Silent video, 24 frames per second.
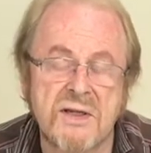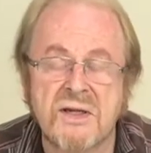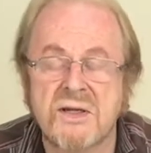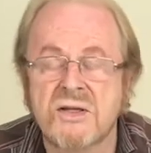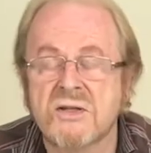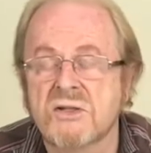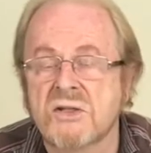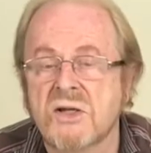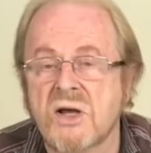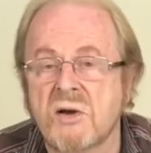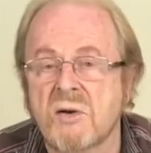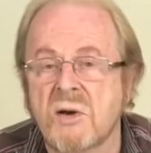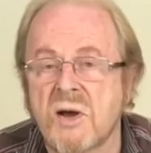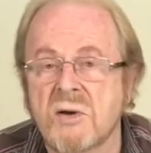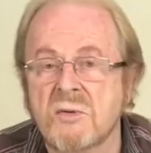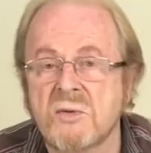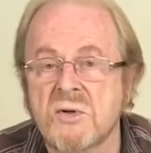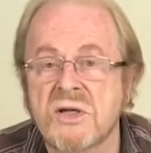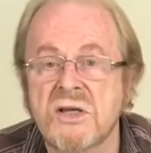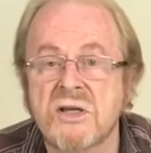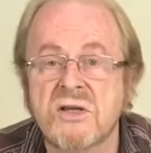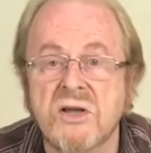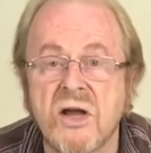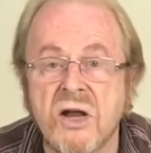So I would
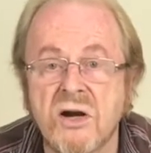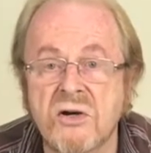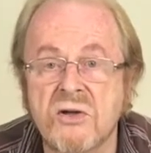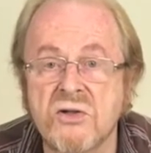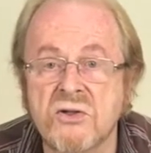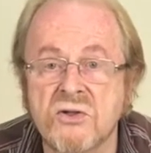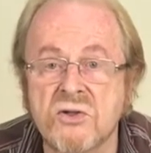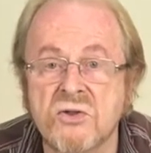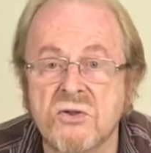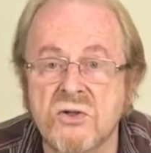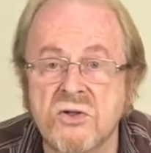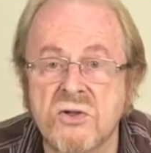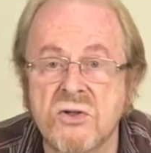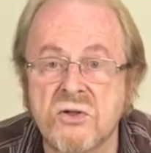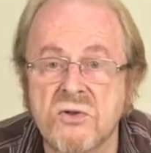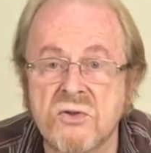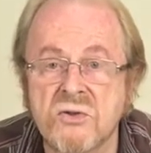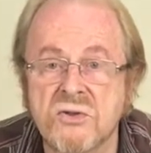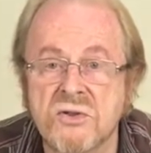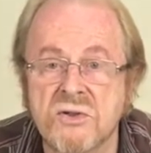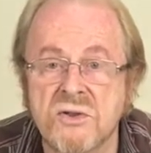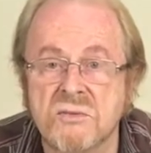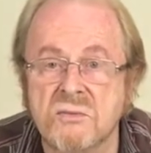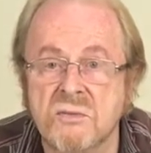encourage you to
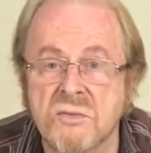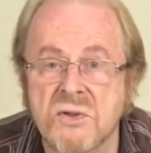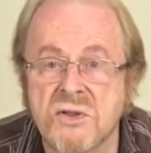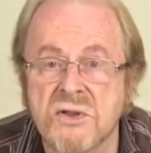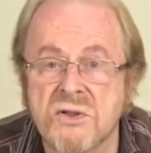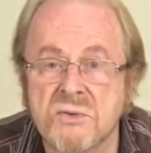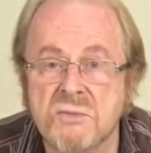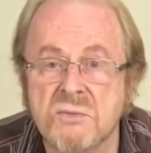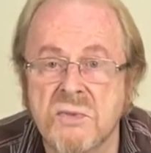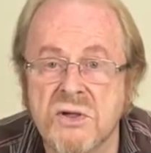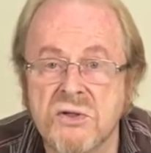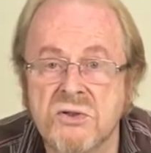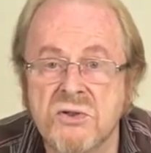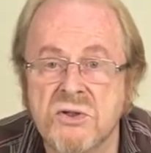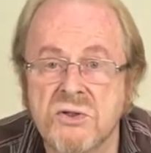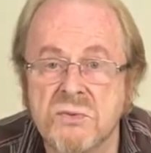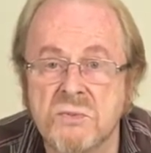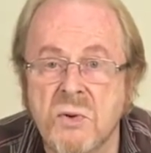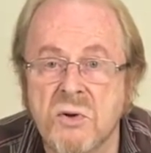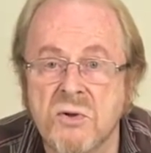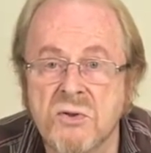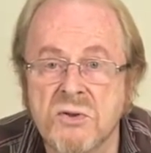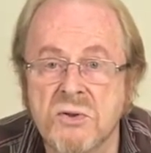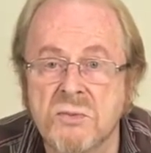use them as much as
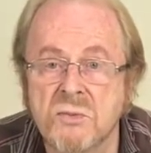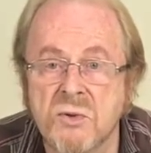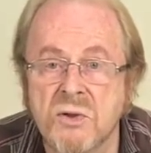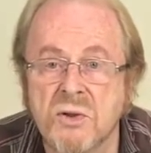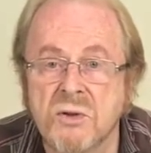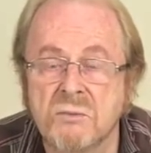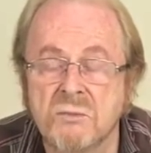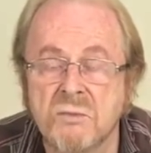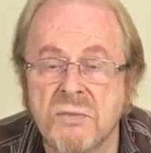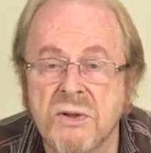possible,